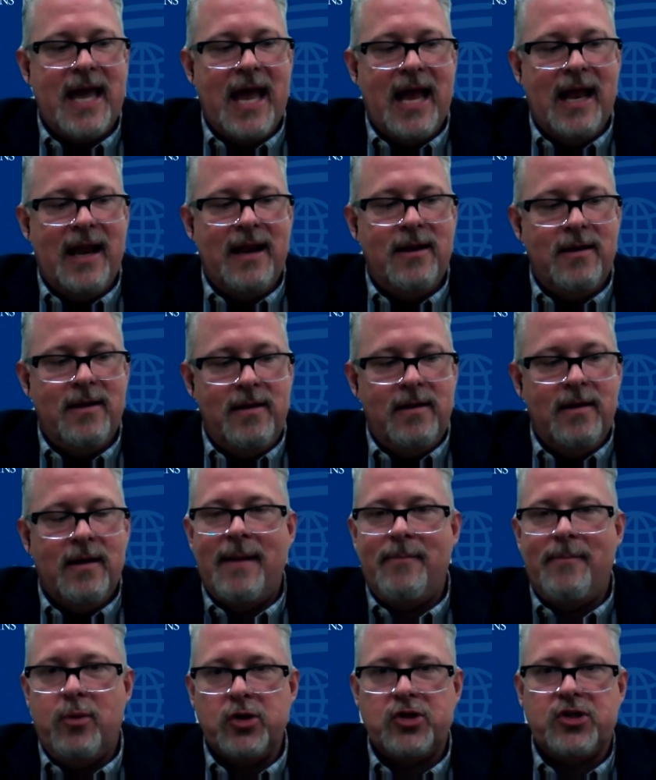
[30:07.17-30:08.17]
And
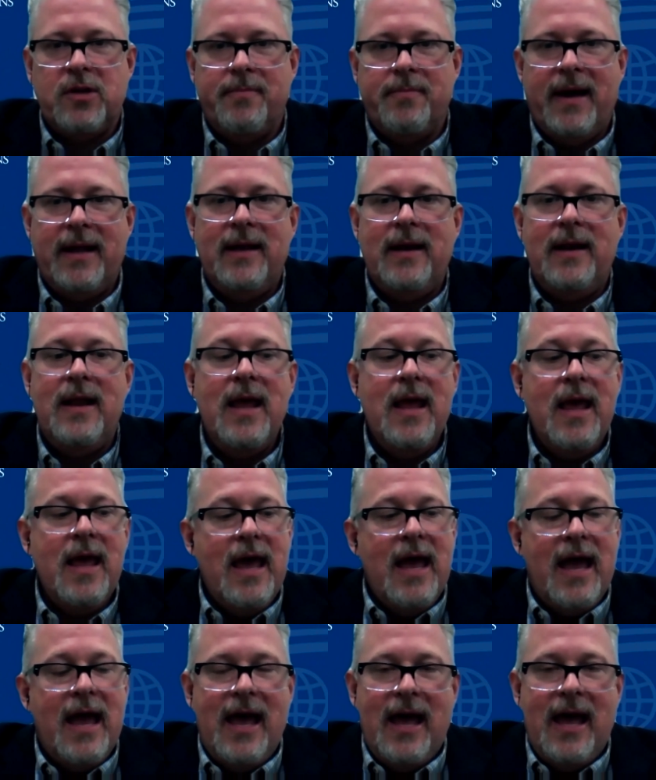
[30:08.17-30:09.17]
I push the button,
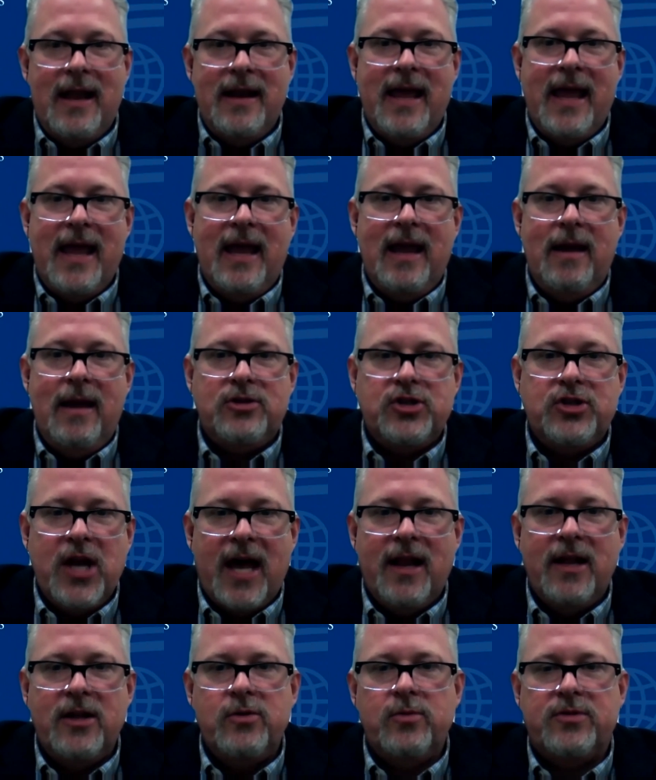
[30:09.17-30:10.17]
and a
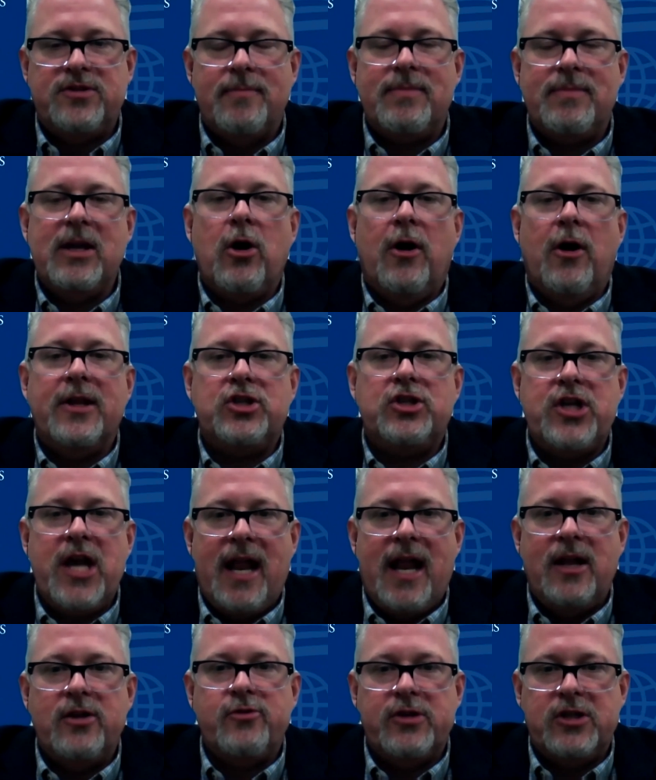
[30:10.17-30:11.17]
challenge, something called a
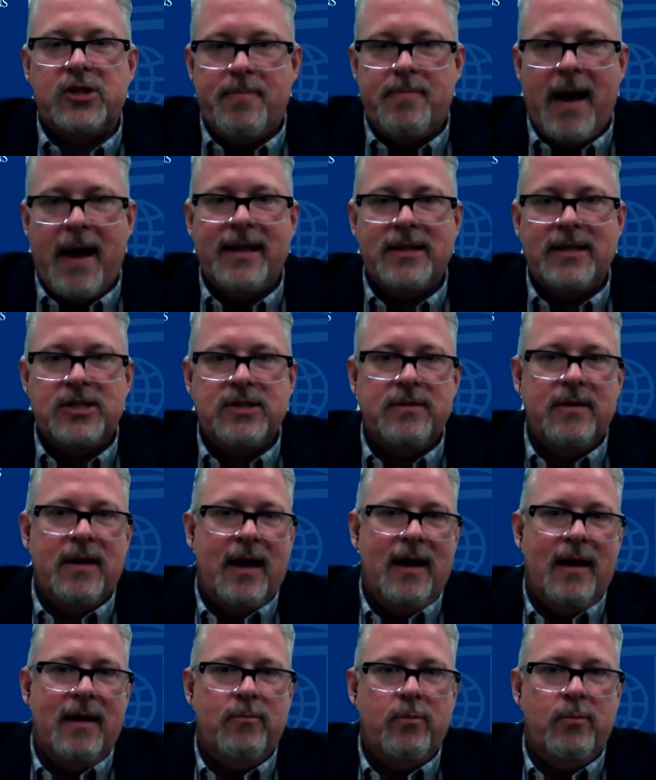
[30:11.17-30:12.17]
challenge response,
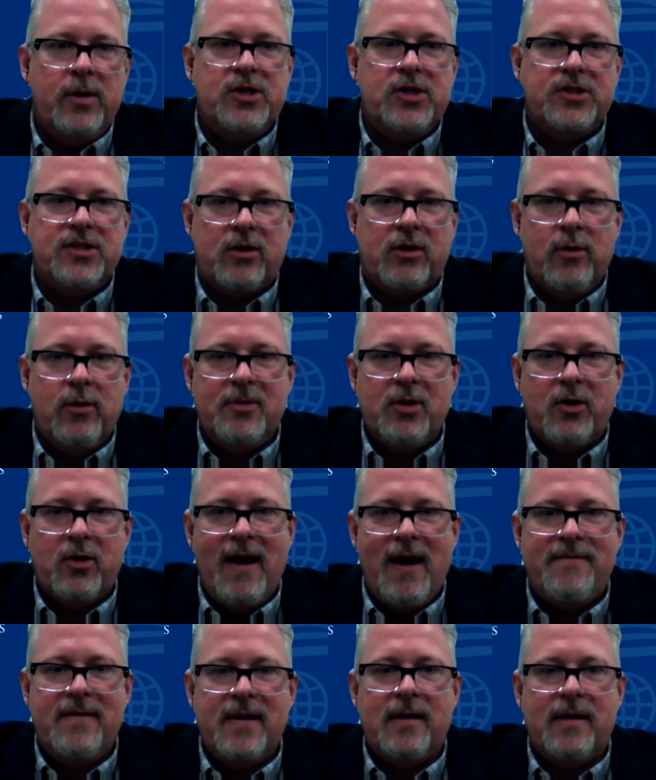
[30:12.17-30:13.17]
uh, which is a
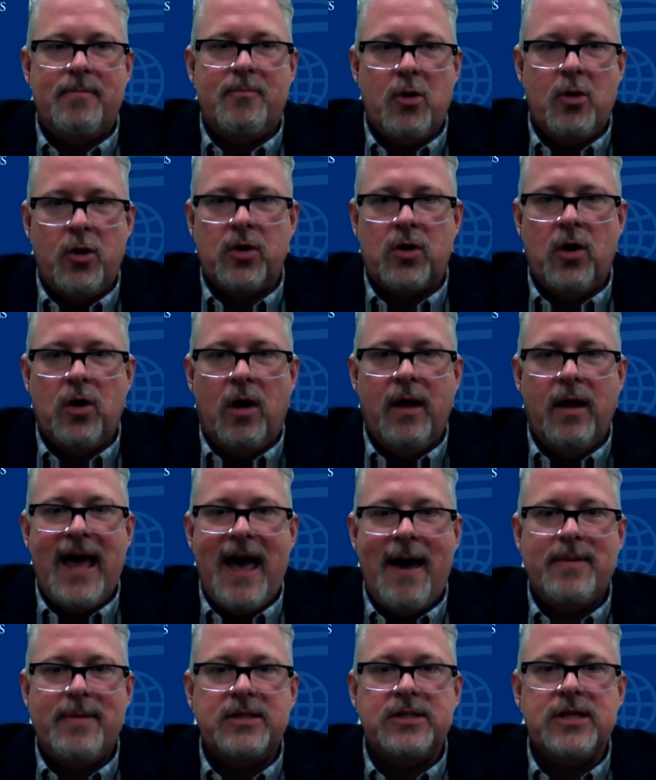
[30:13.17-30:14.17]
cryptographic protocol,
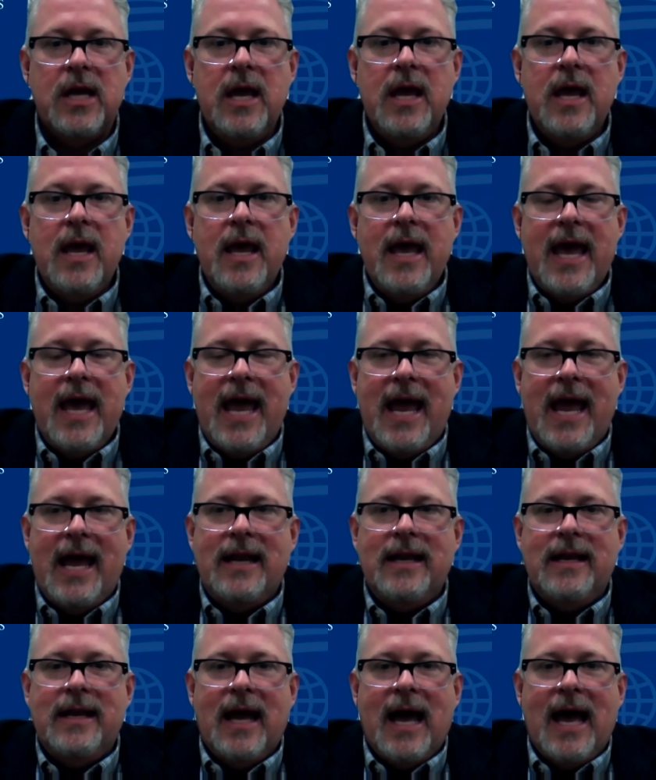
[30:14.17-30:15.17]
happens
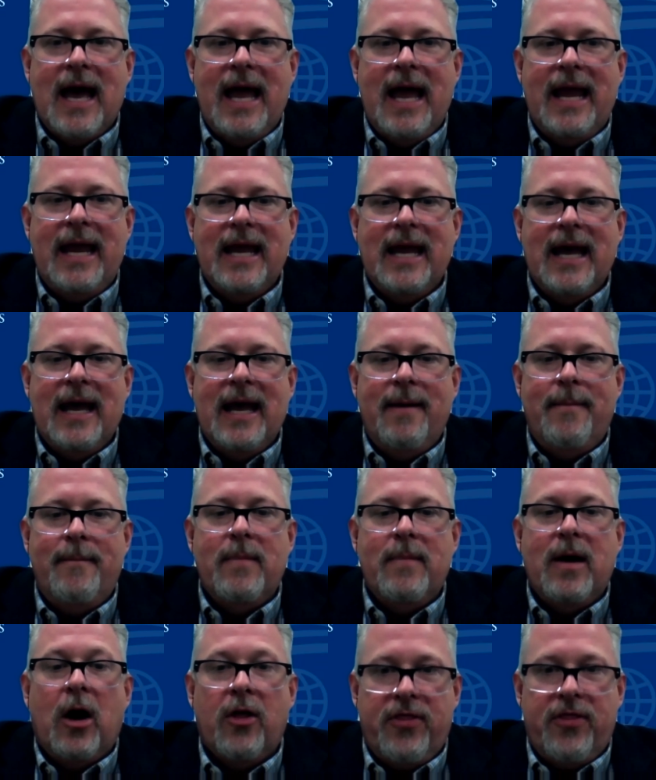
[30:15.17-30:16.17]
and I
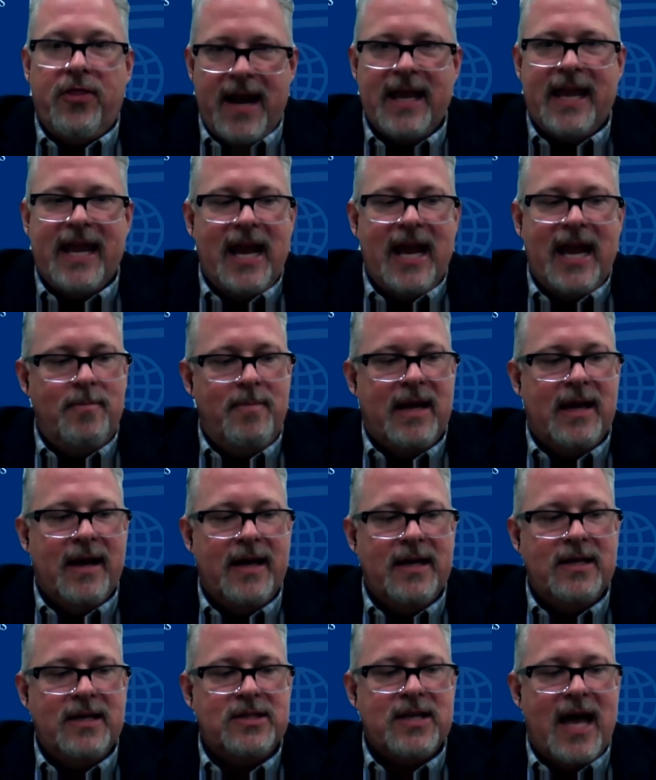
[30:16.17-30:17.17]
am authenticated
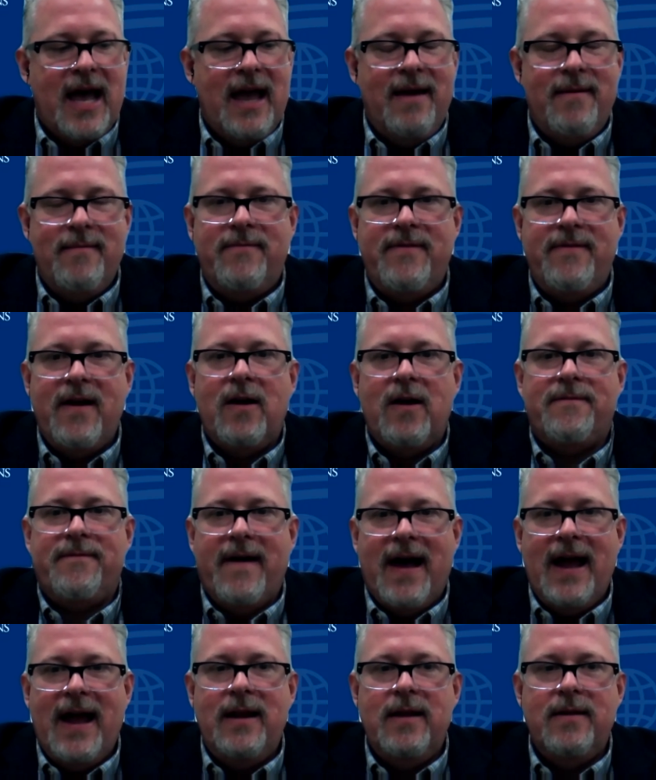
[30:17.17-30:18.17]
because I have
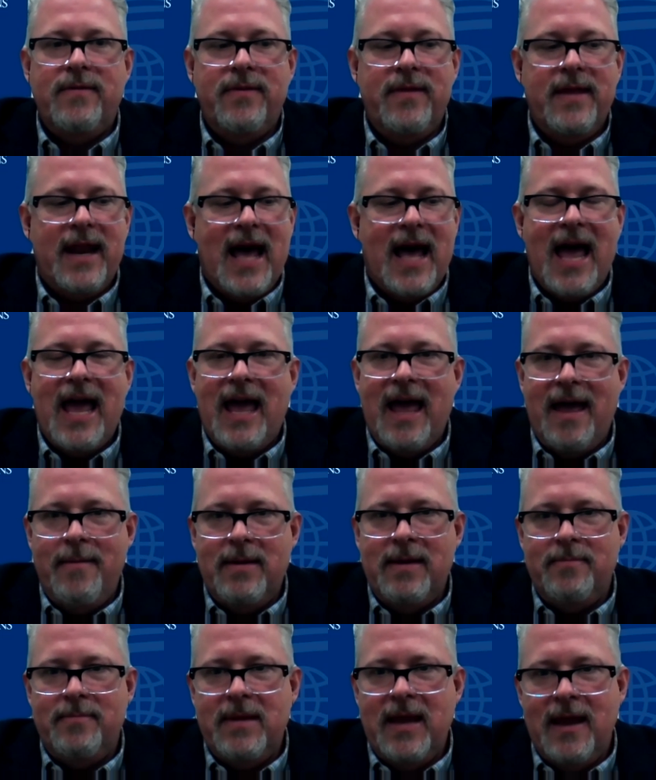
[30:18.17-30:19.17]
verified that I
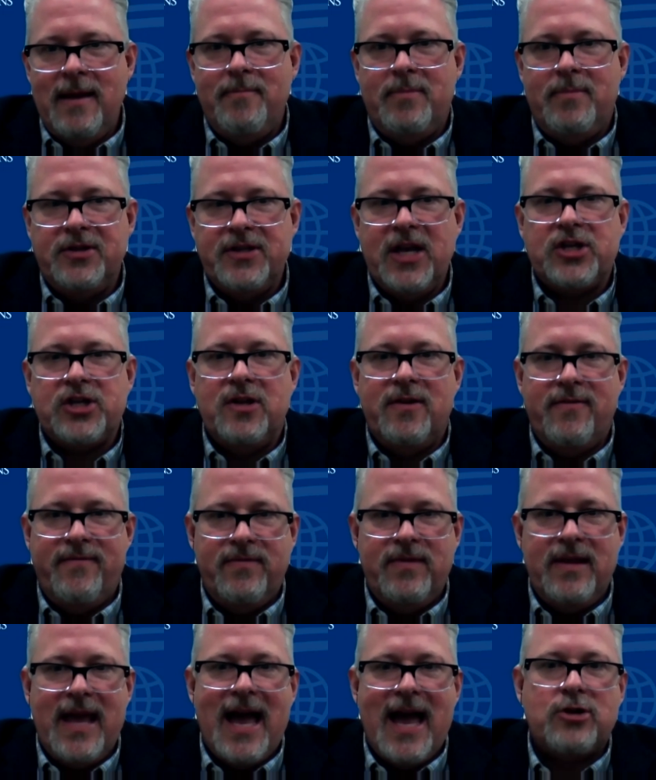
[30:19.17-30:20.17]
am in, in, possession of
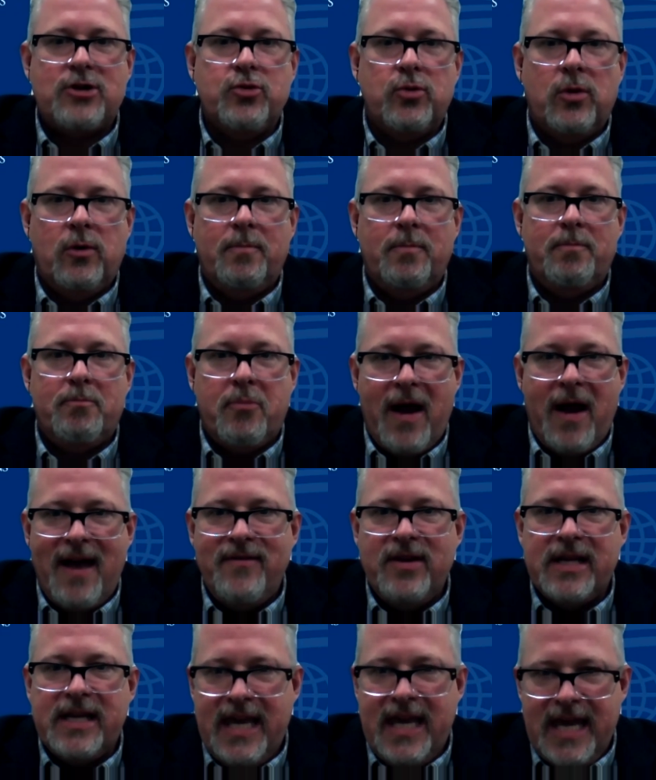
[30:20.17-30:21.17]
the actual
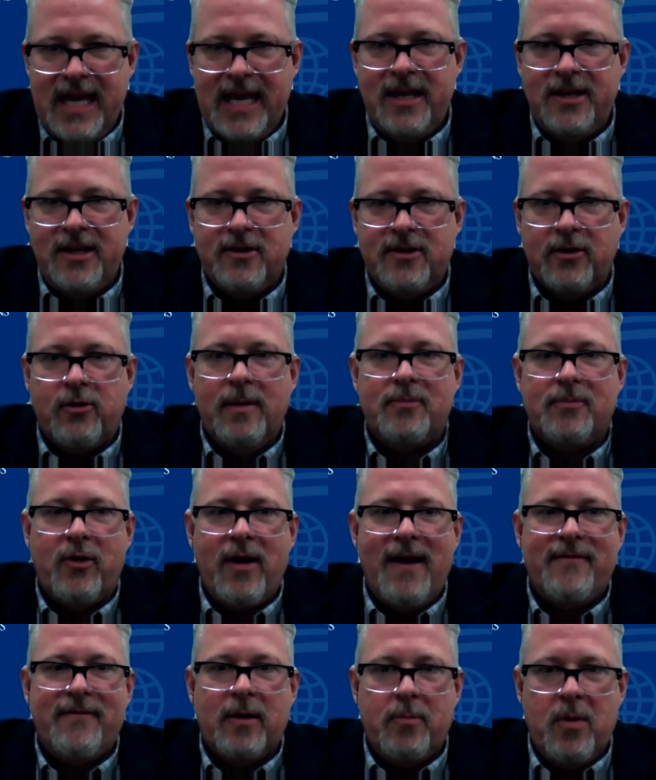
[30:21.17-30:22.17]
private keys, the
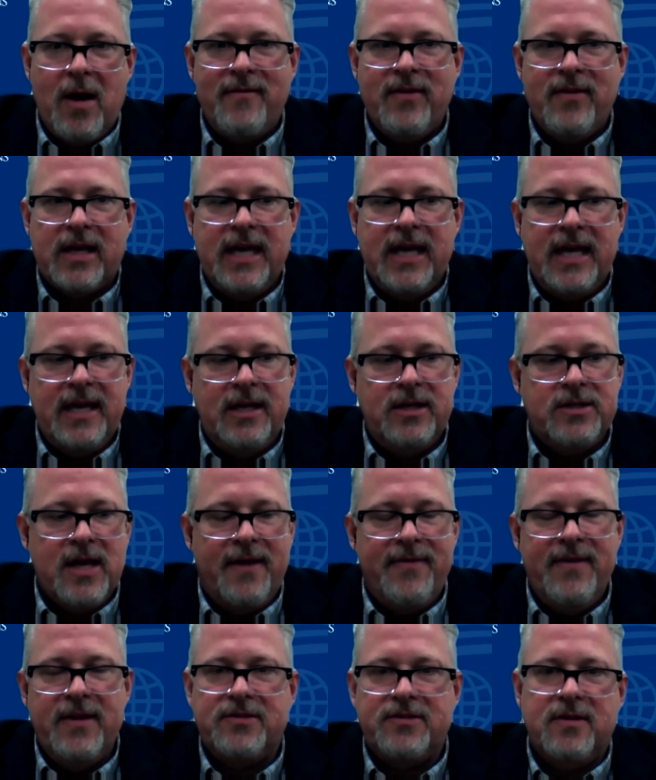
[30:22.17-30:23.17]
cryptographic private keys
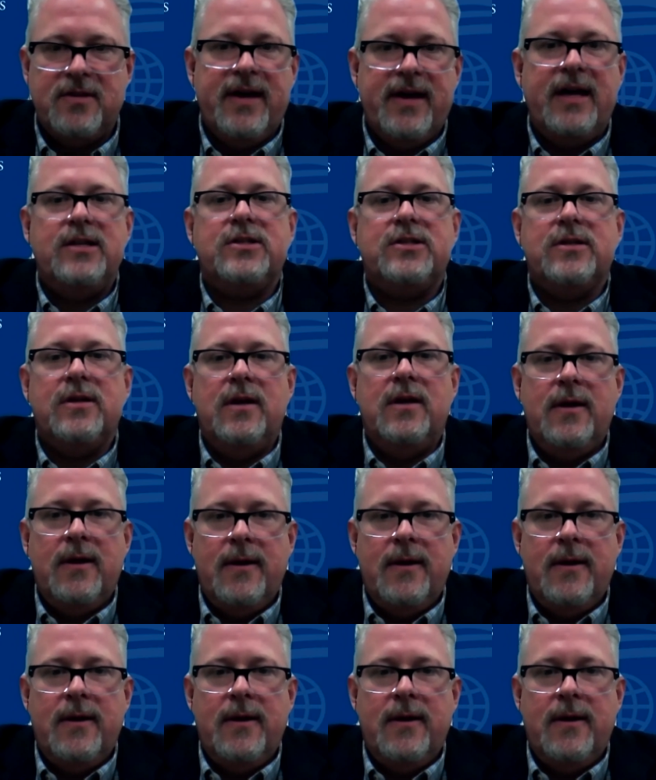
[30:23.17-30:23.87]
on this device.